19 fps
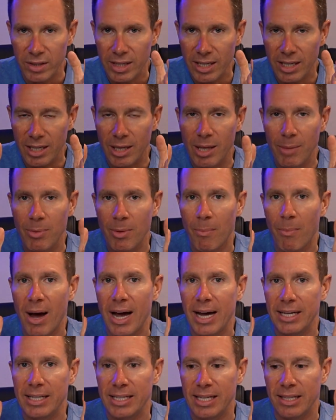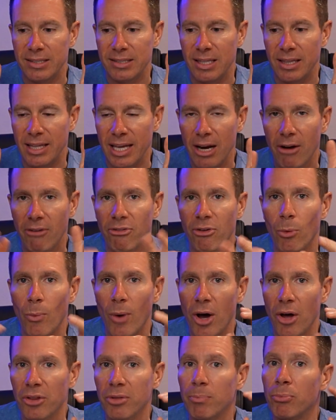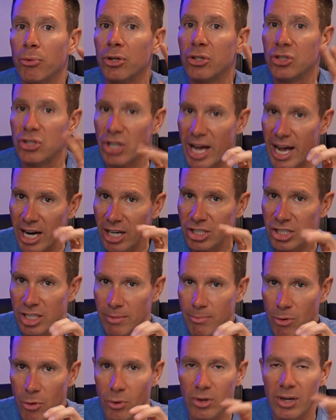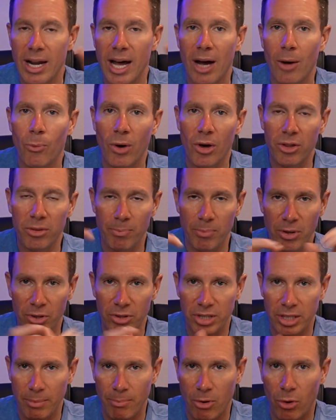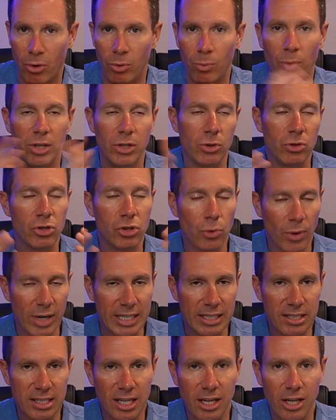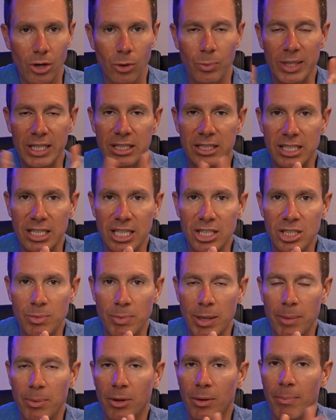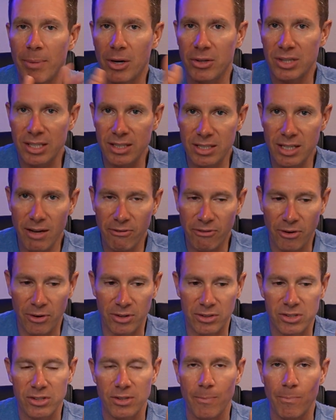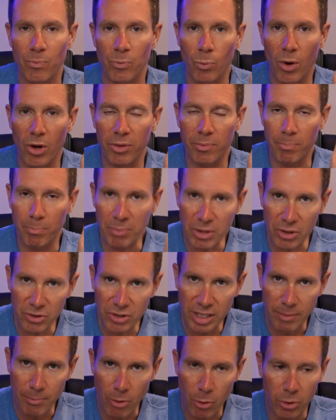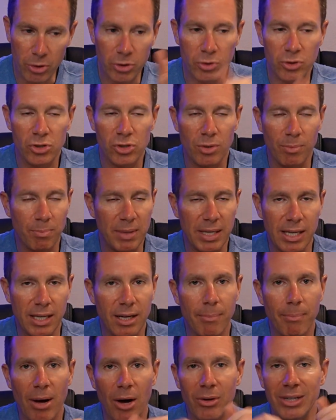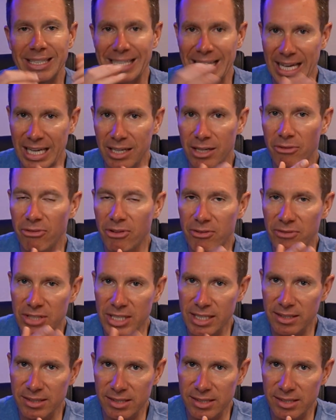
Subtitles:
thing to keep in mind is they are for wealth protection mode, not wealth building mode. When you join Tykr, we teach people about the difference. Wealth building mode, you should be in about 10 to 15